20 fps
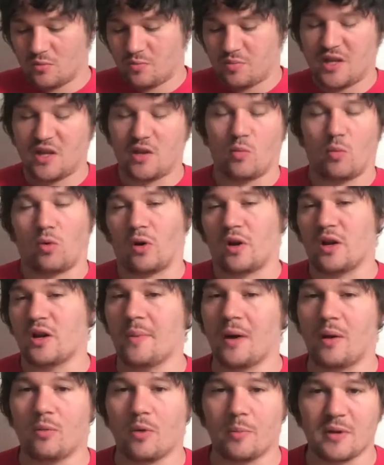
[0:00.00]
being worried
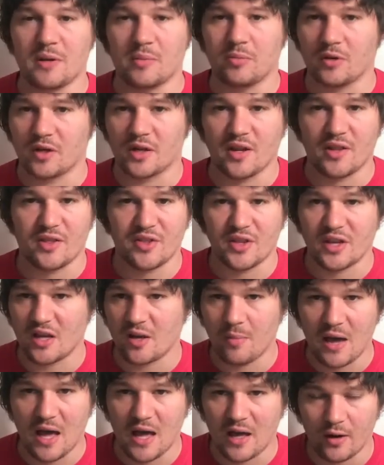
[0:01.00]
about what people are going to
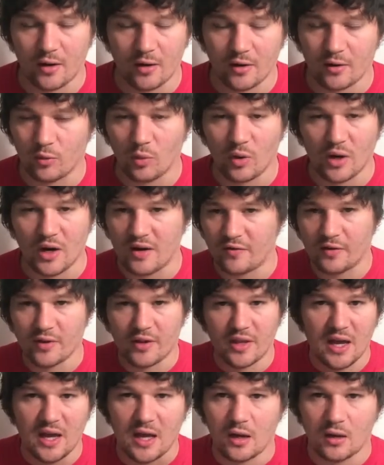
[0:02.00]
think about it or whatever
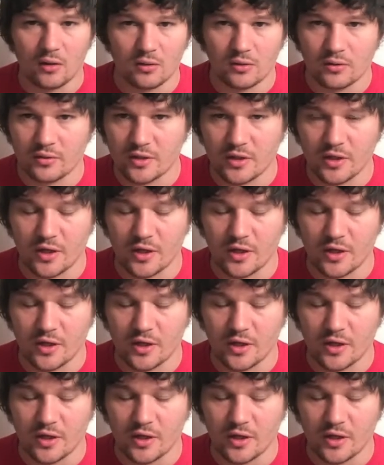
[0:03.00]
the hell,